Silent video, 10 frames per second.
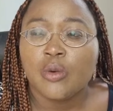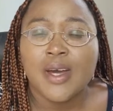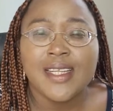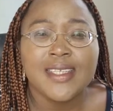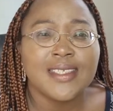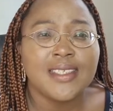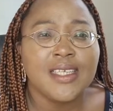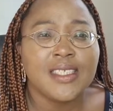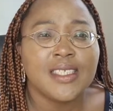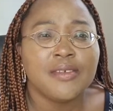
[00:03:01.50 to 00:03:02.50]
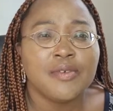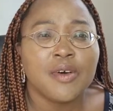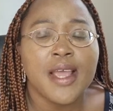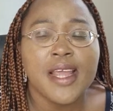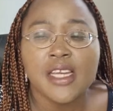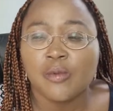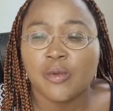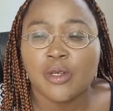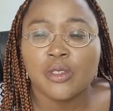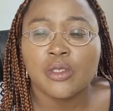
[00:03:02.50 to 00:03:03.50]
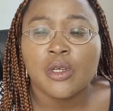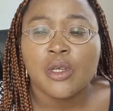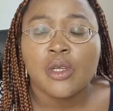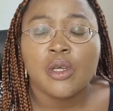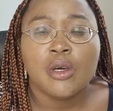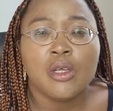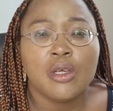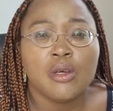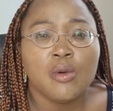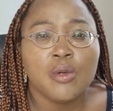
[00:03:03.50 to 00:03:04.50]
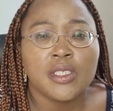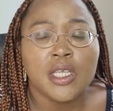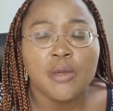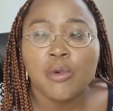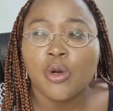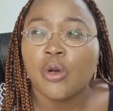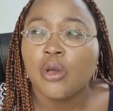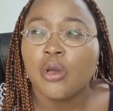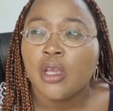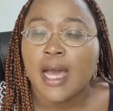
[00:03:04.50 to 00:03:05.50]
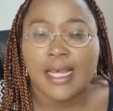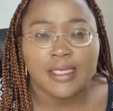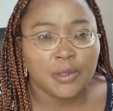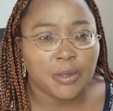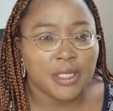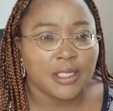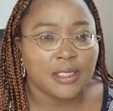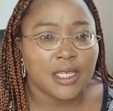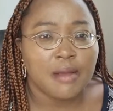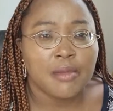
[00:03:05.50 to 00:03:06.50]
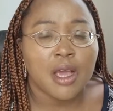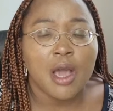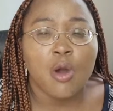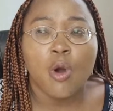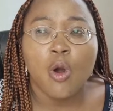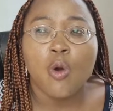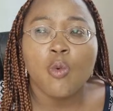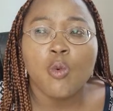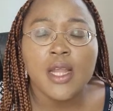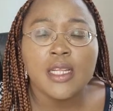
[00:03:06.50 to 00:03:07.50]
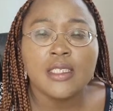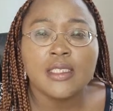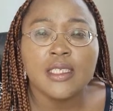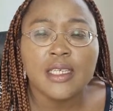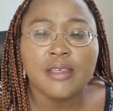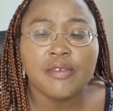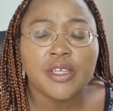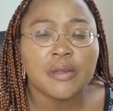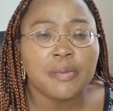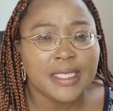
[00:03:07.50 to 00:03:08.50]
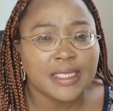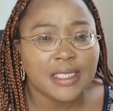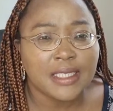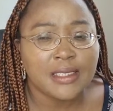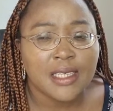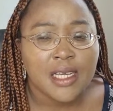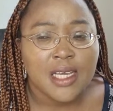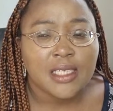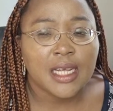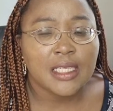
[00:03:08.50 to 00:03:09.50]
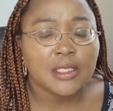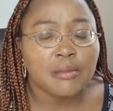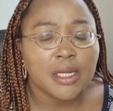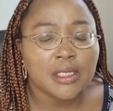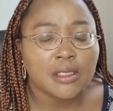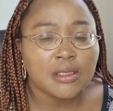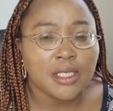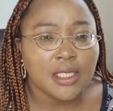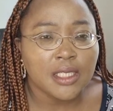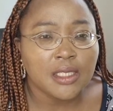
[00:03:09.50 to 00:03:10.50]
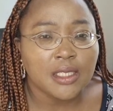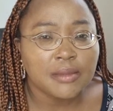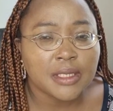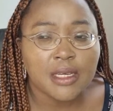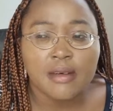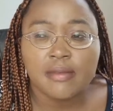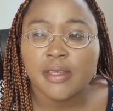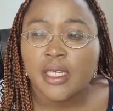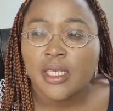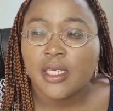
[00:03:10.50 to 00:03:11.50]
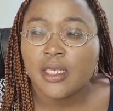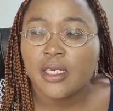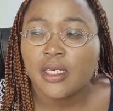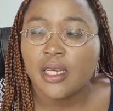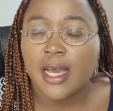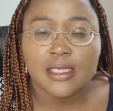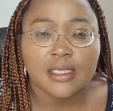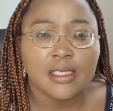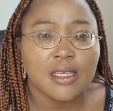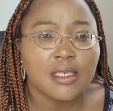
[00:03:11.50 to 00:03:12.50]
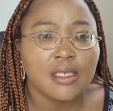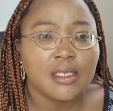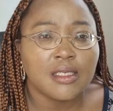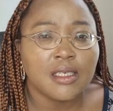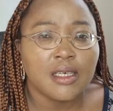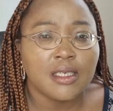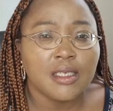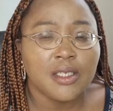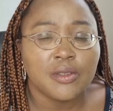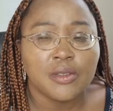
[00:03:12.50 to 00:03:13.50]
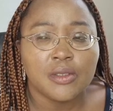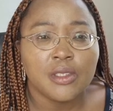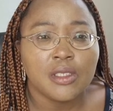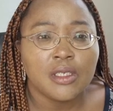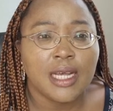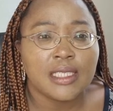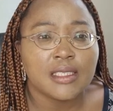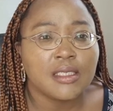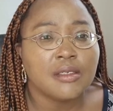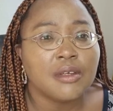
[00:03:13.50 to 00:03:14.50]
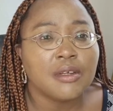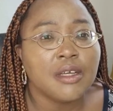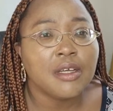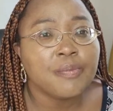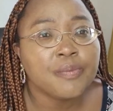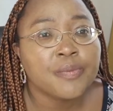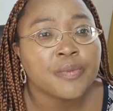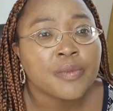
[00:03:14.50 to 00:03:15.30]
what is the need for anyone who is Igbo at this point in time? Or what is the need for the person that is masquerading himself as the, as the